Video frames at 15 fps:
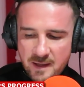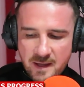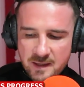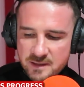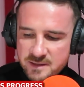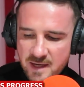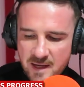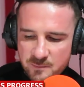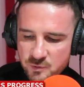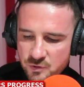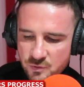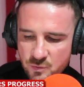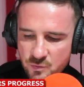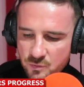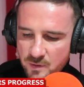
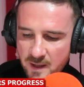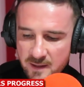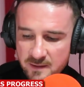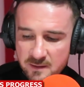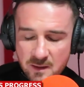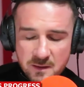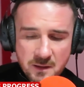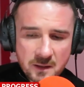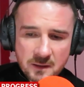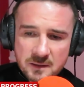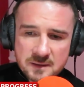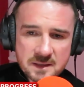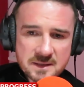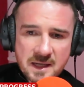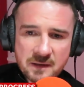exceptional, and they
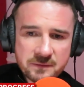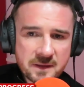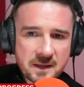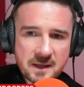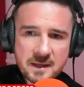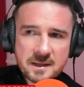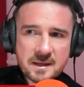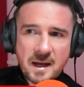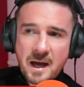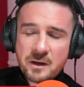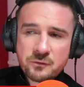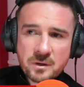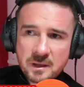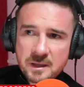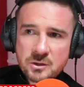thoroughly deserved it, and I
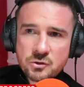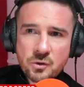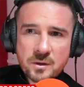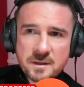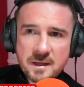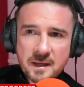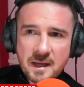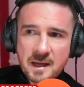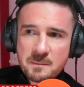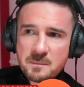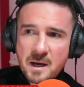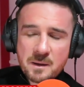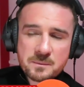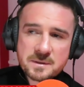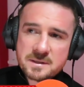really enjoyed the
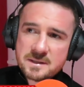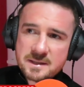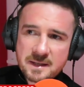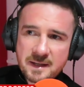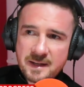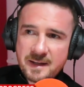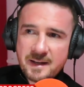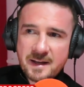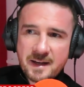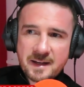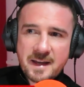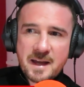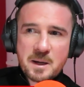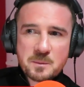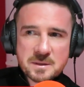game. I was
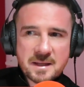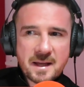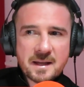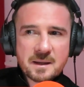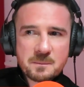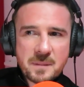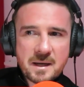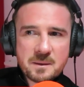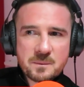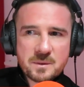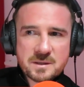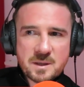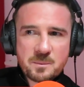taken aback with